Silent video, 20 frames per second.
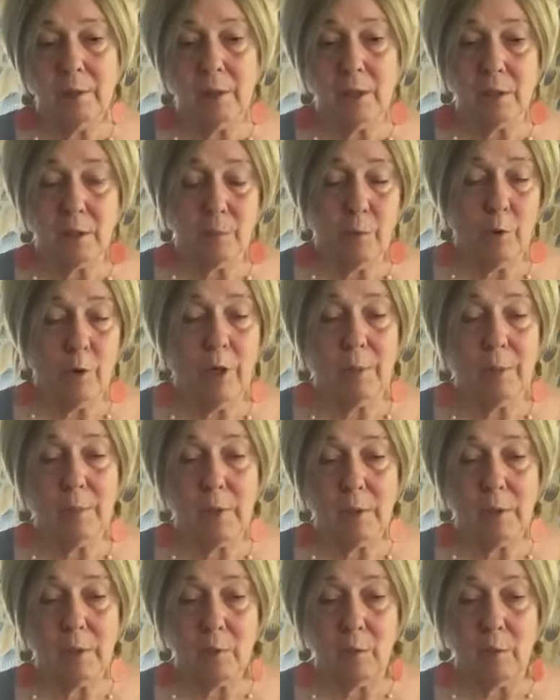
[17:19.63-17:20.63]

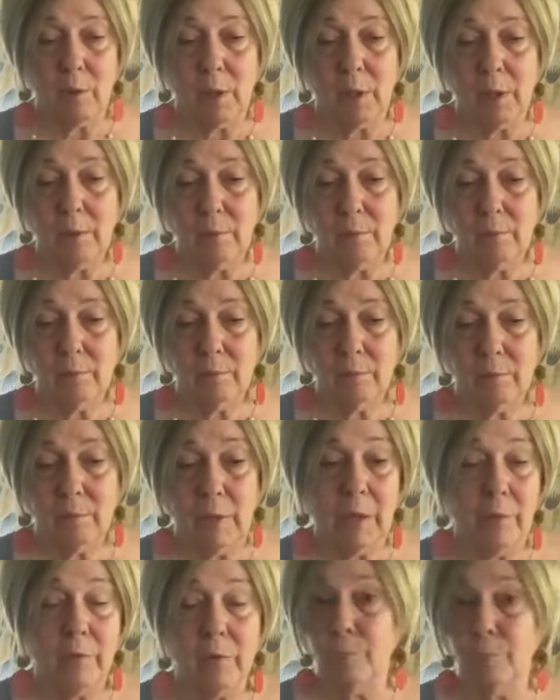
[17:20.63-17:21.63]
disappointment, or
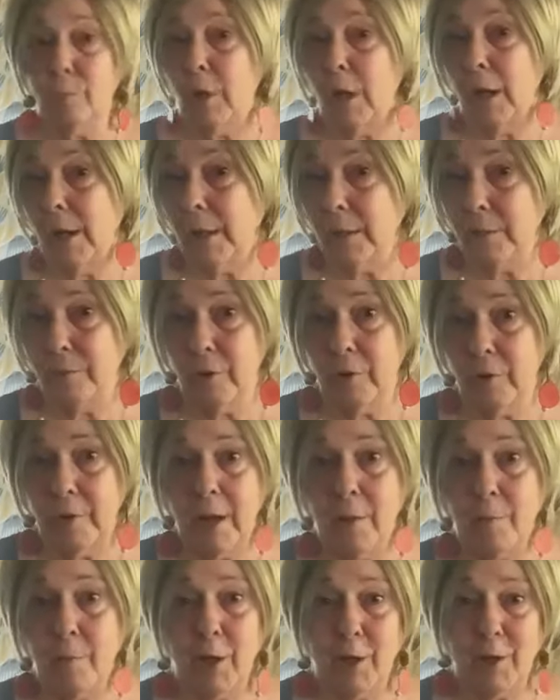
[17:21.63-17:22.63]
even pride for
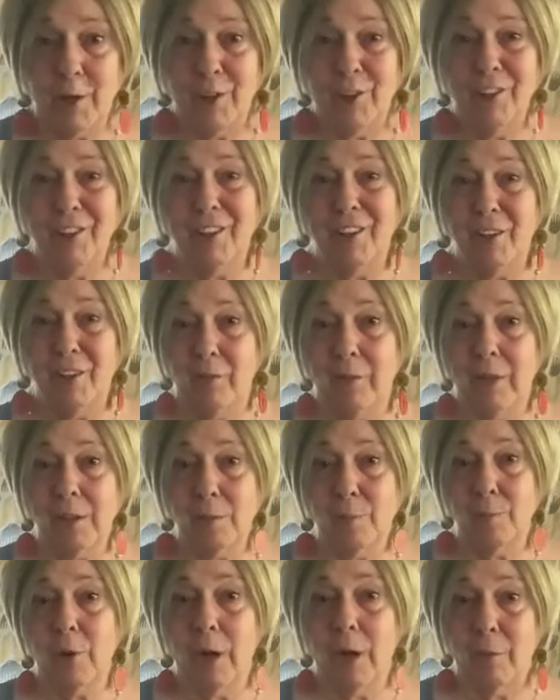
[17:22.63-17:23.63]
that matter,
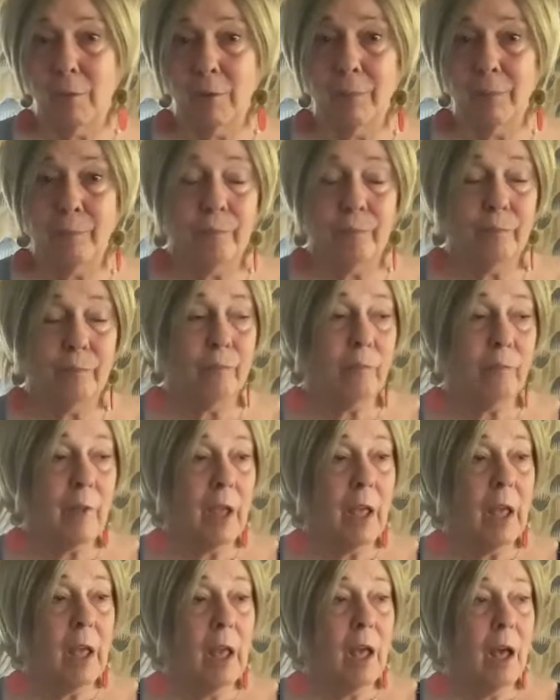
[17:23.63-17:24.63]
that's a problem.
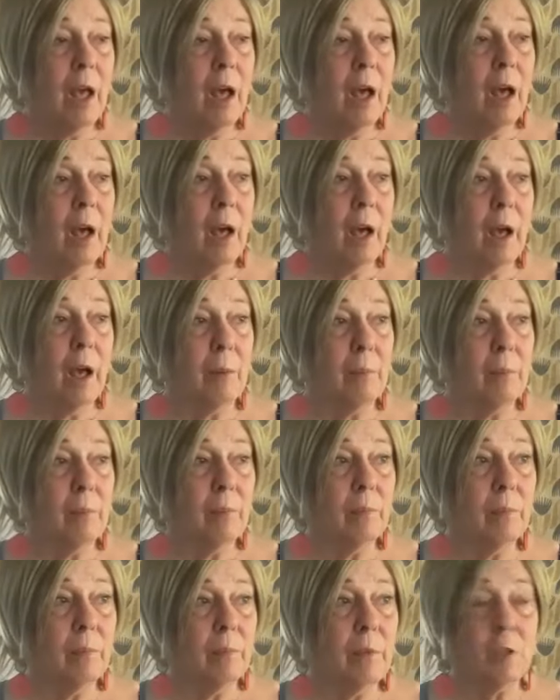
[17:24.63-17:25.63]

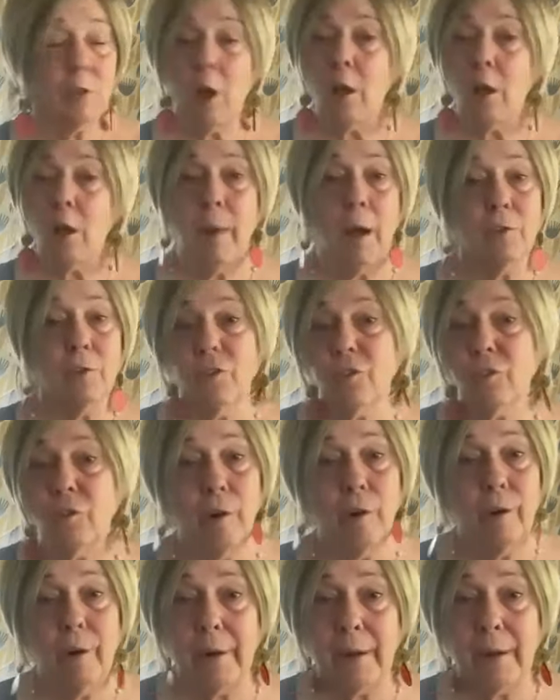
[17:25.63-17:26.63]
It's all about
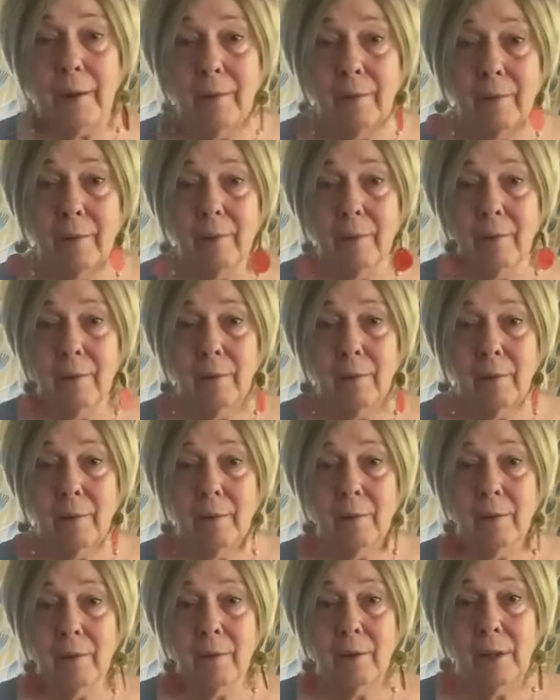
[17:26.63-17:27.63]
story.
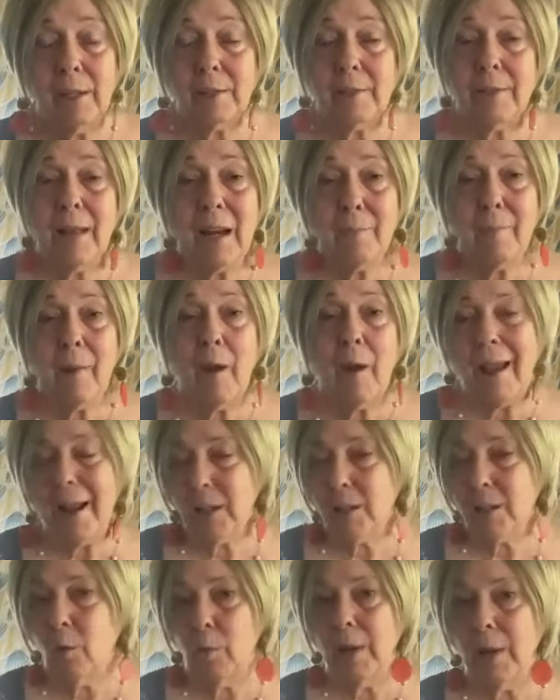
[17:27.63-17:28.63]
It's not about
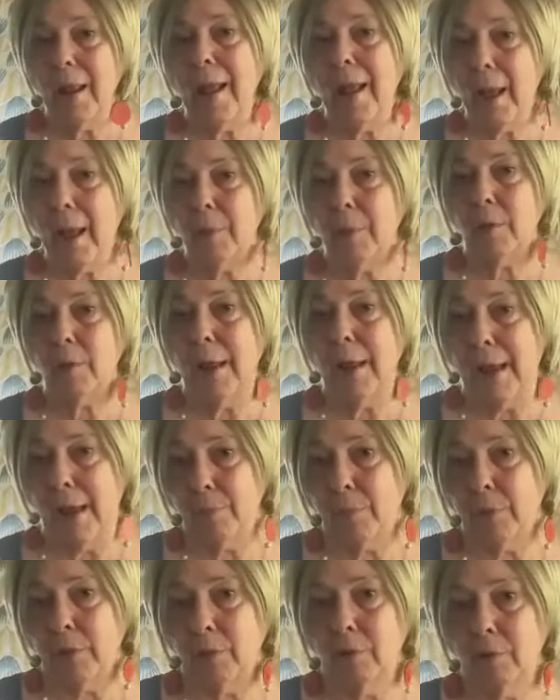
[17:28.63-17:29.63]
actually what
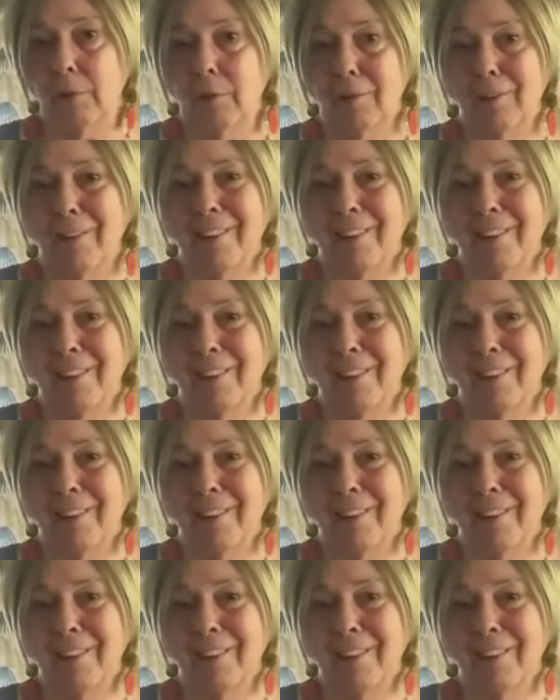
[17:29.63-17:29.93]
happened.